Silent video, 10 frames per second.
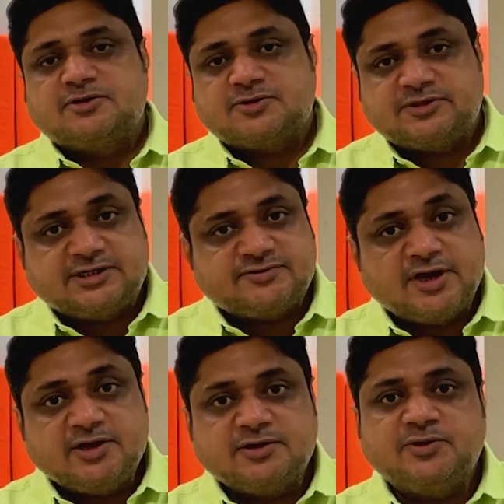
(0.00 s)
So that's
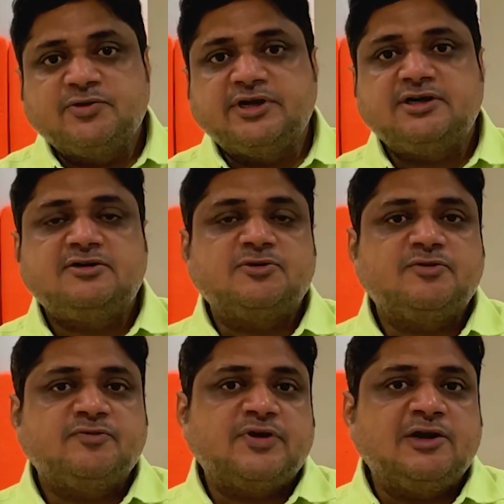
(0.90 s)
why you need
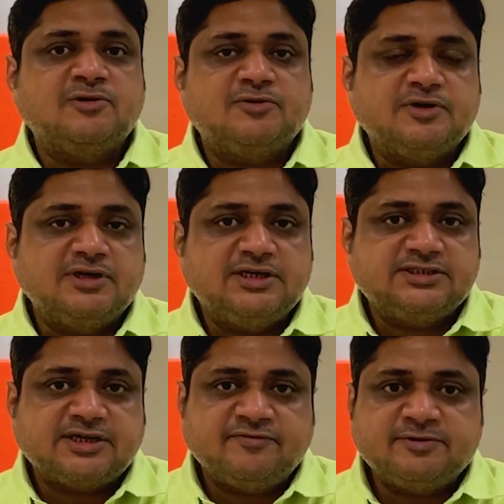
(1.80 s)
to value
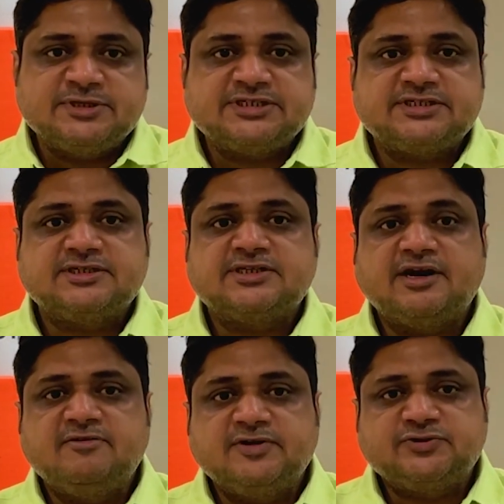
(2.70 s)
every businesses
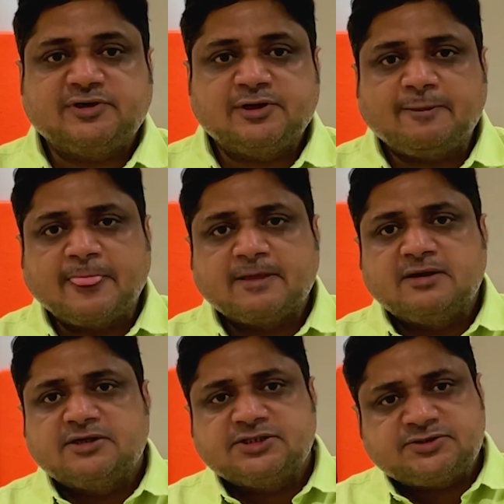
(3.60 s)
individually.
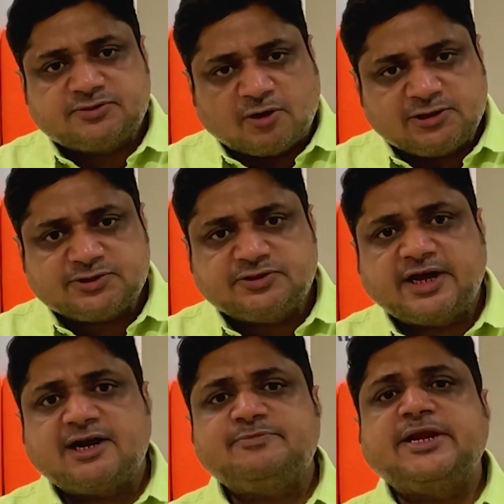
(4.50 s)
Also,
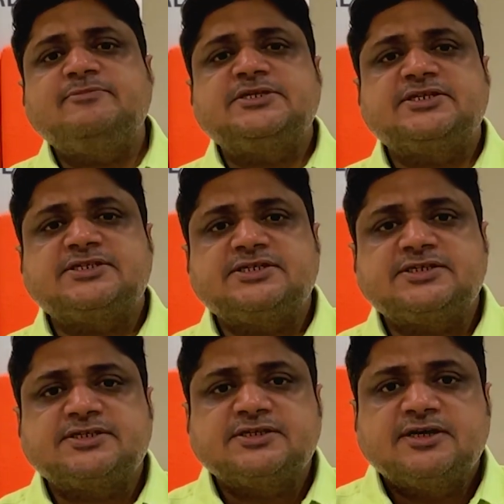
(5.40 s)
there are many
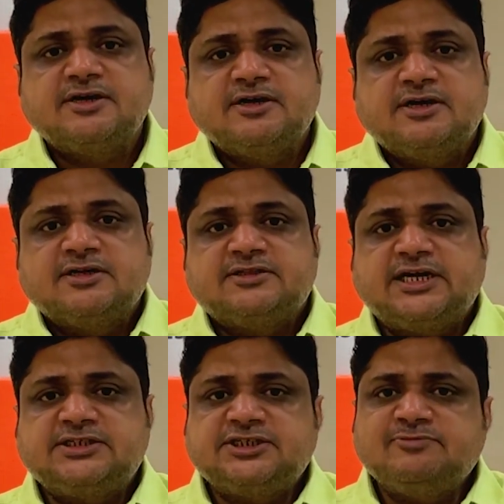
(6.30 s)
businesses
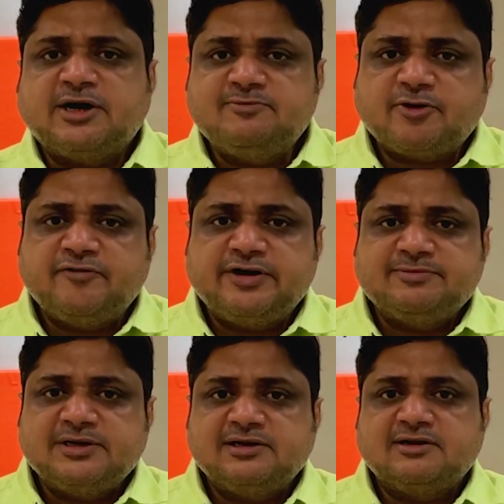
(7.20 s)
that seem
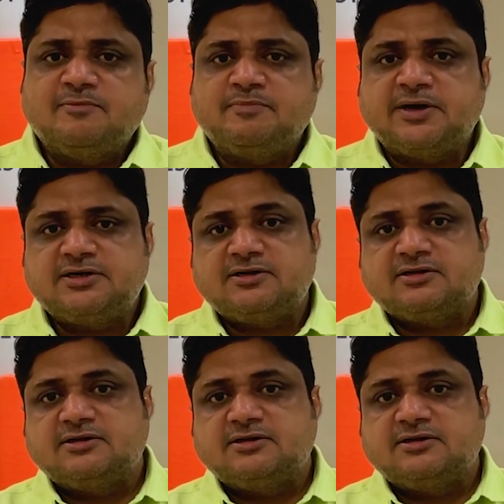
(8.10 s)
unprofitable, but